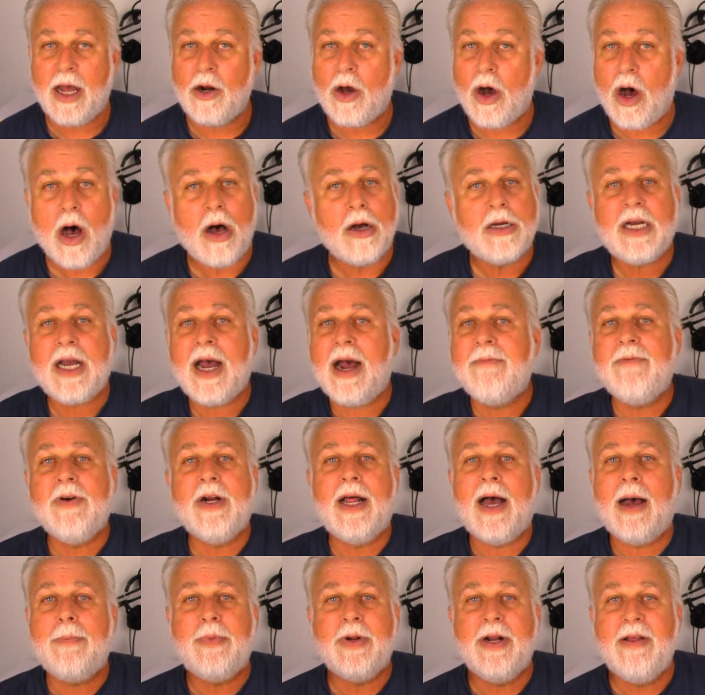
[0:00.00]
all covered
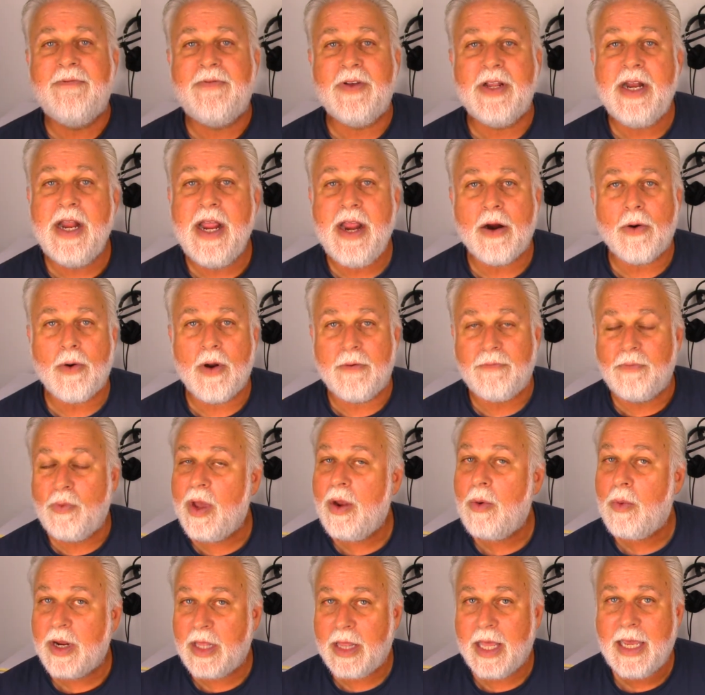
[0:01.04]
up in a veneer of "we
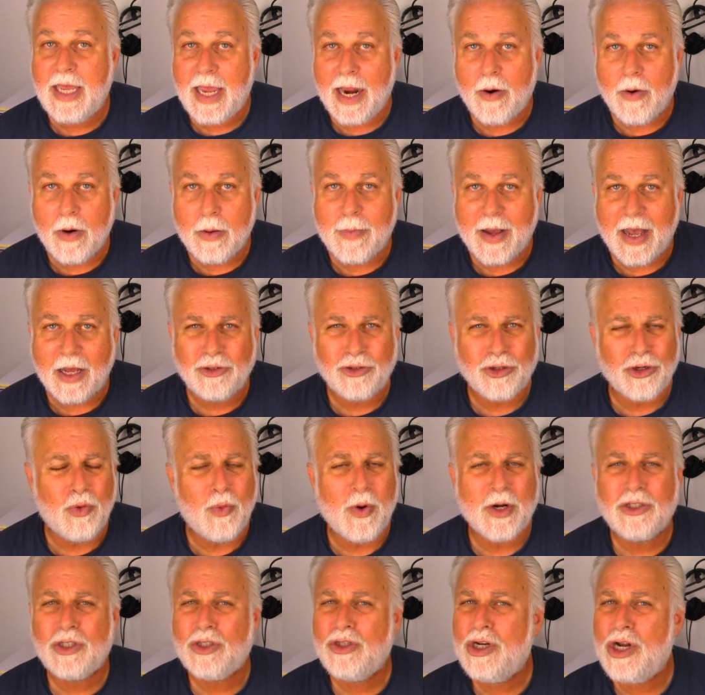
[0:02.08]
really care about you,"
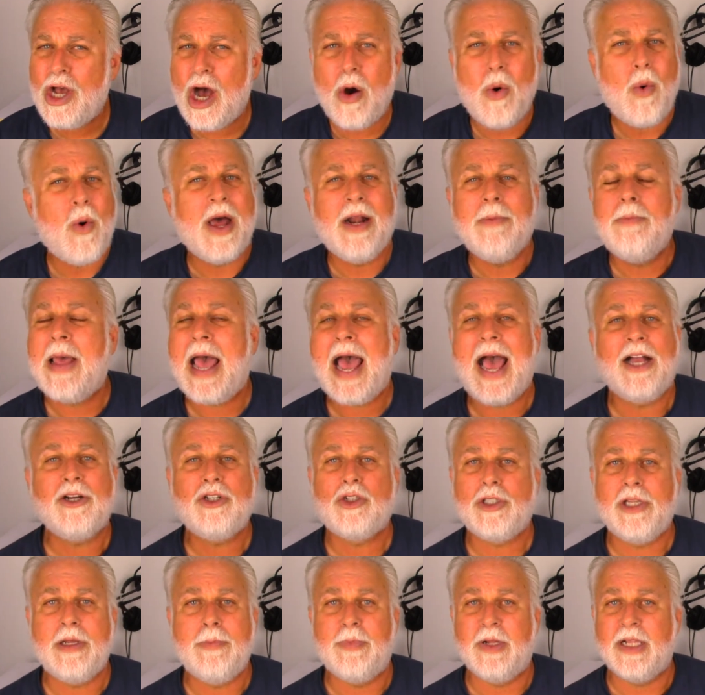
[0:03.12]
which no one
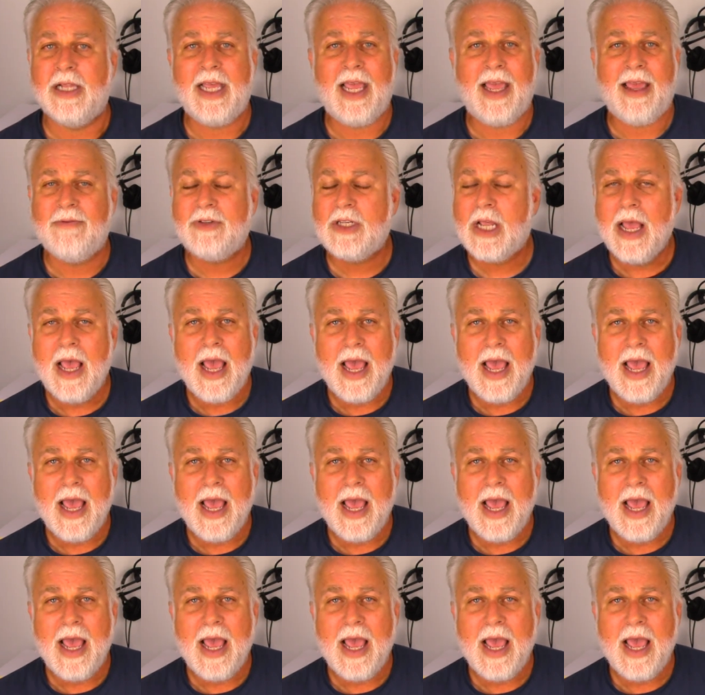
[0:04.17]
actually believes.